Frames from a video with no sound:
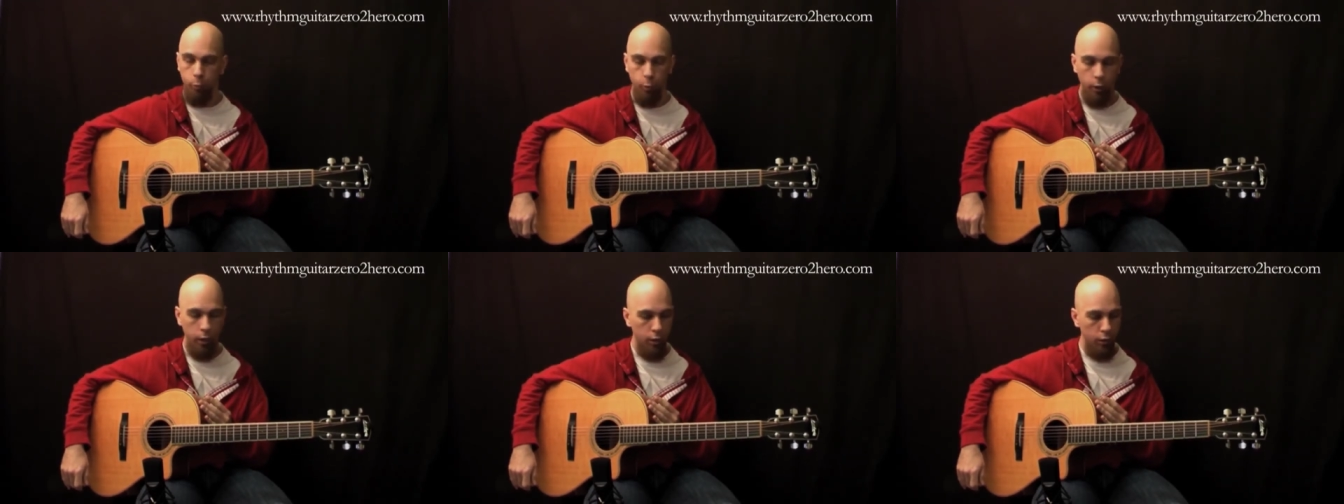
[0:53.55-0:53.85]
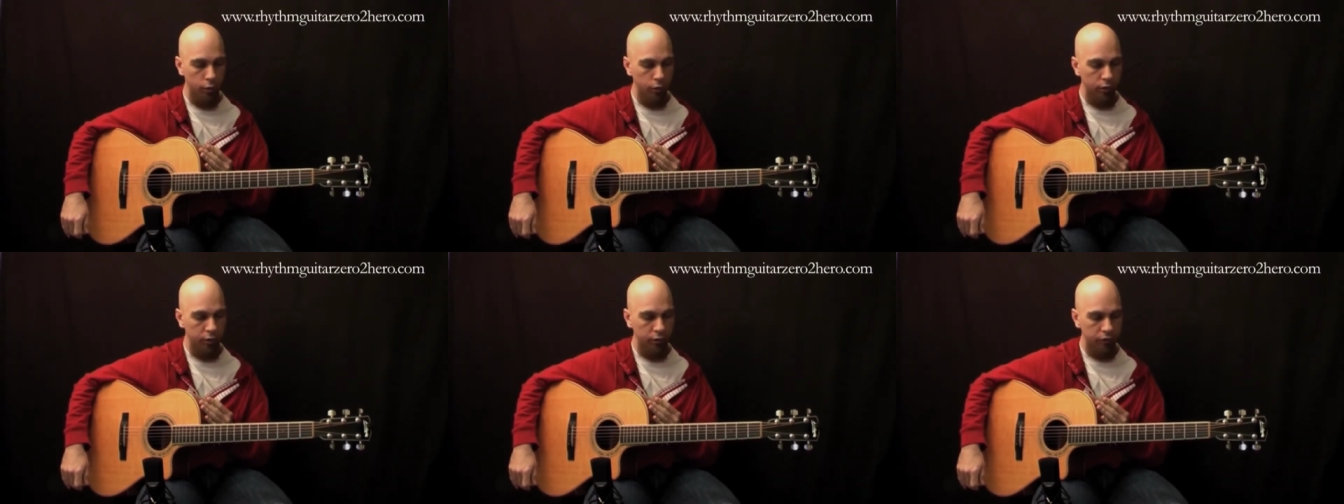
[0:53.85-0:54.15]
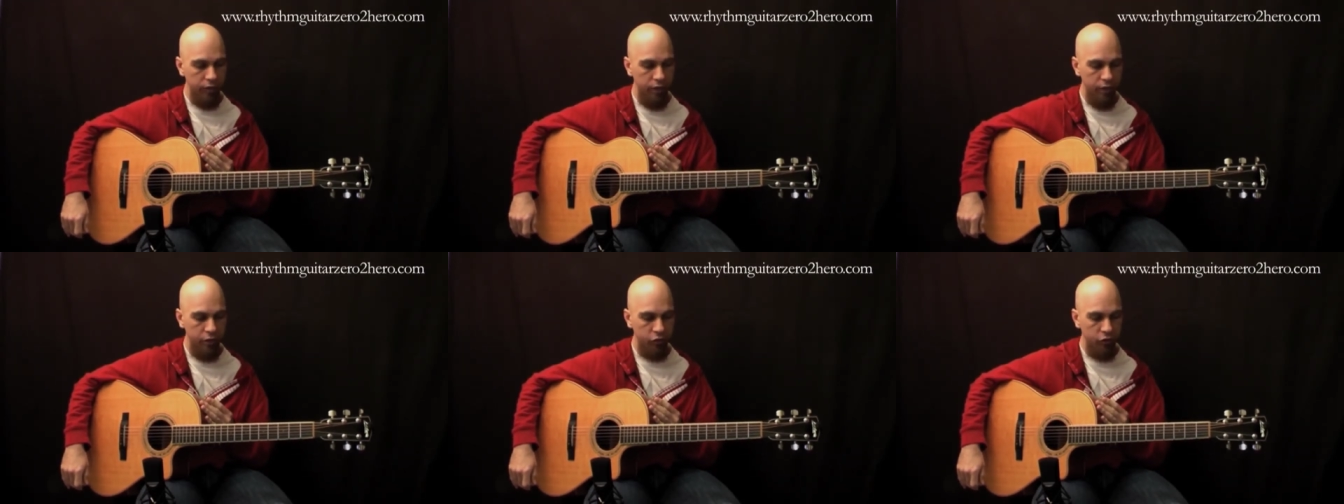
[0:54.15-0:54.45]
Well,
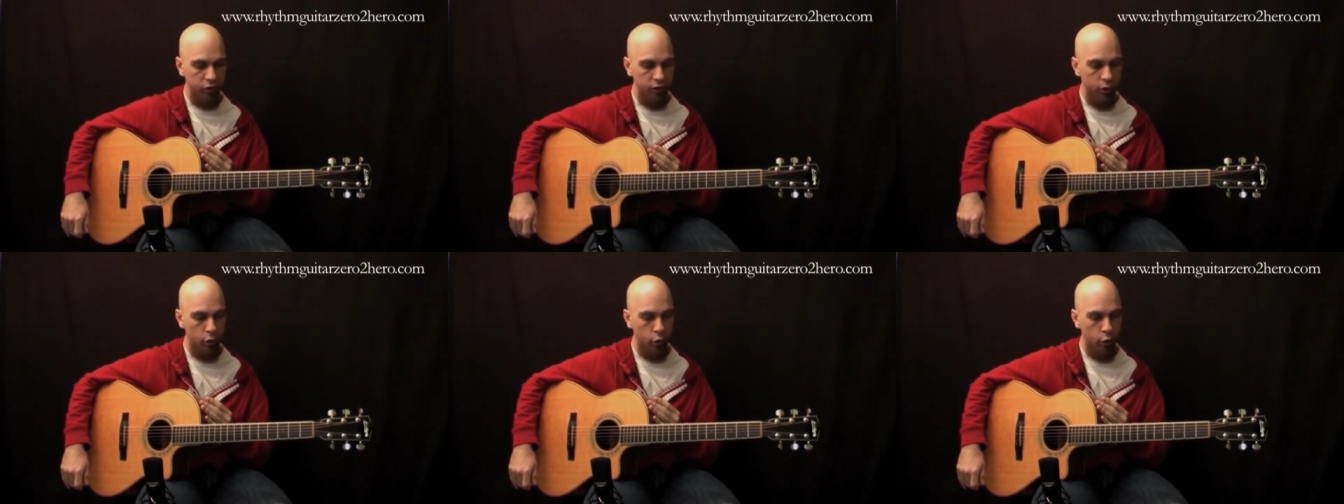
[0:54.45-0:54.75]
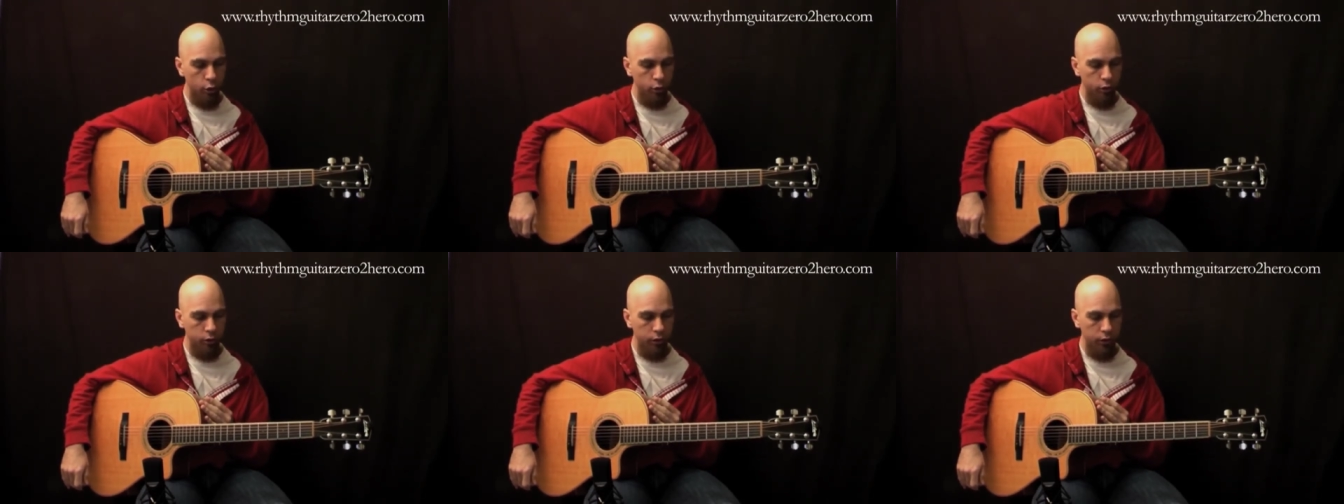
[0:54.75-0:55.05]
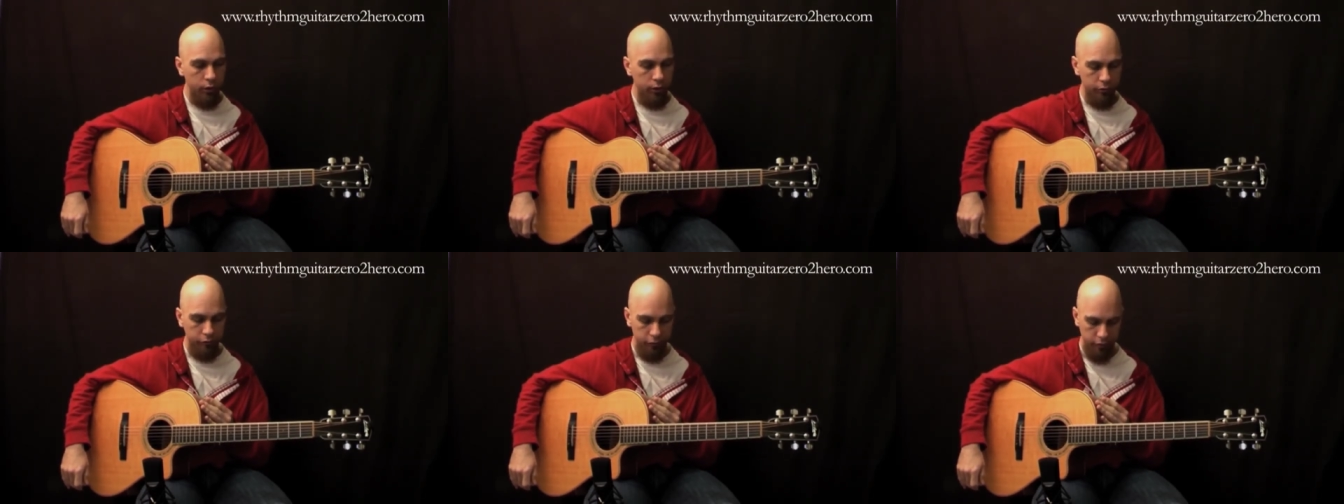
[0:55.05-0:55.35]
there's actually a lot of
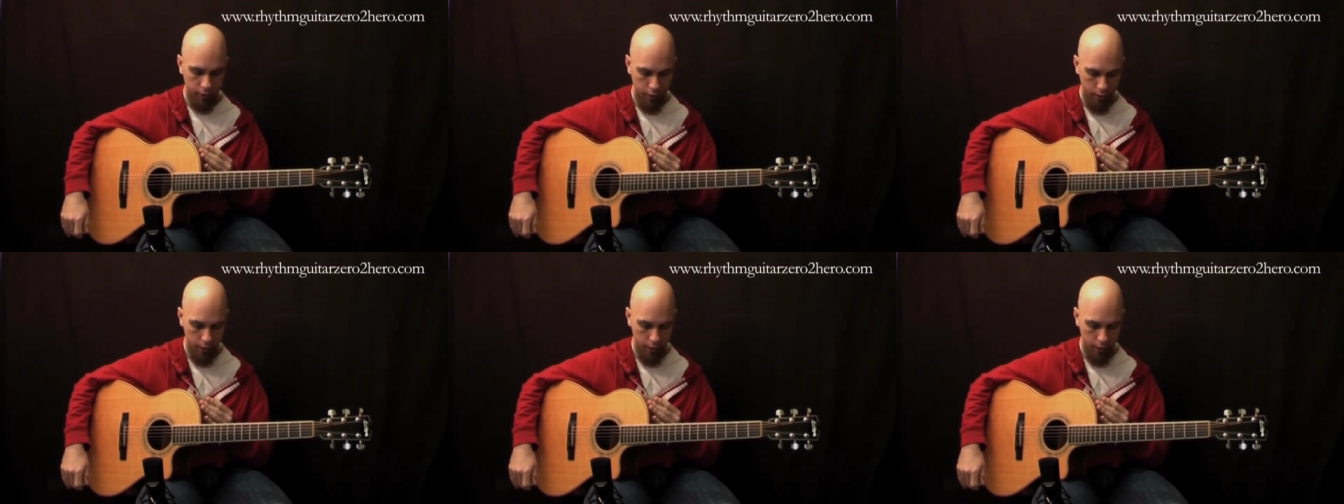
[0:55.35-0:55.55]
things.